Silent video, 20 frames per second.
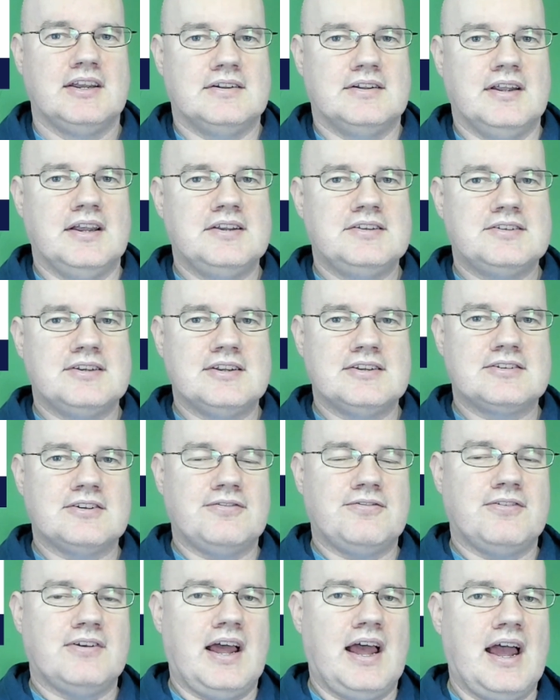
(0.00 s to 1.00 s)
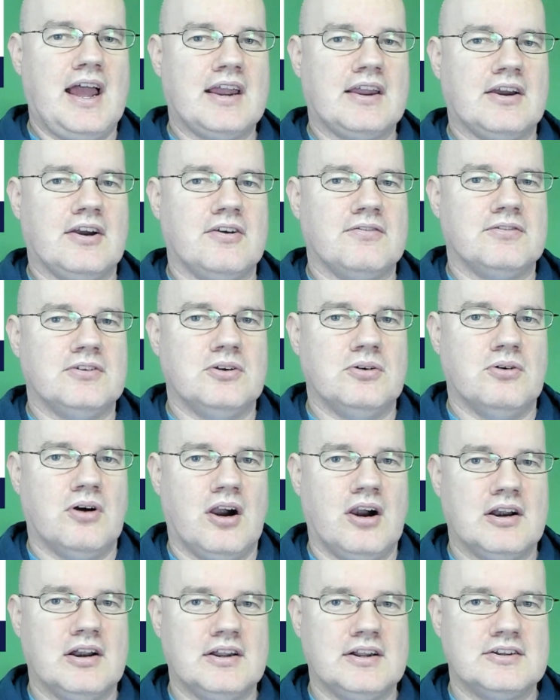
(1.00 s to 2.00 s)
This is the flag of New
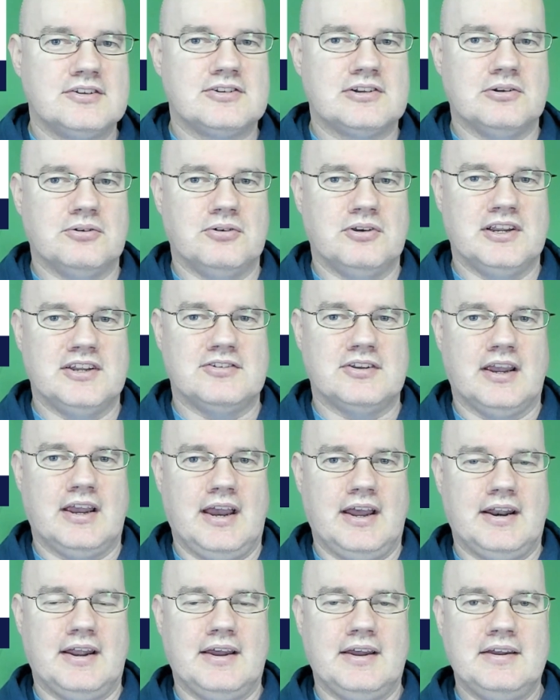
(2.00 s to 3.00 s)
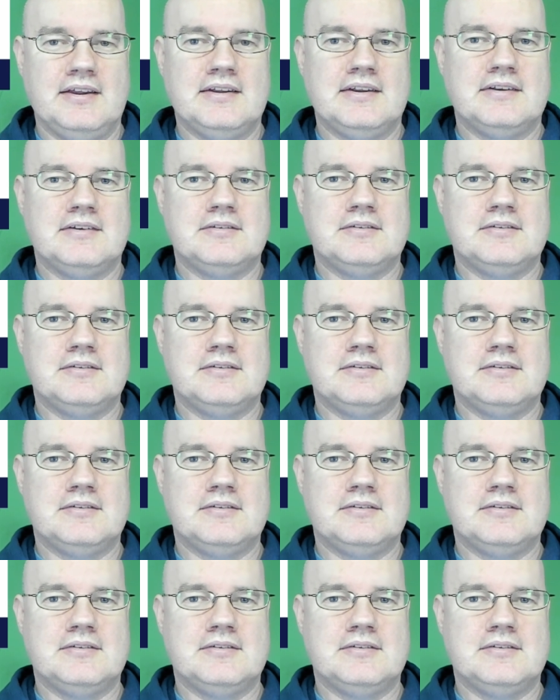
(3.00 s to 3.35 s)
Orleans, Louisiana.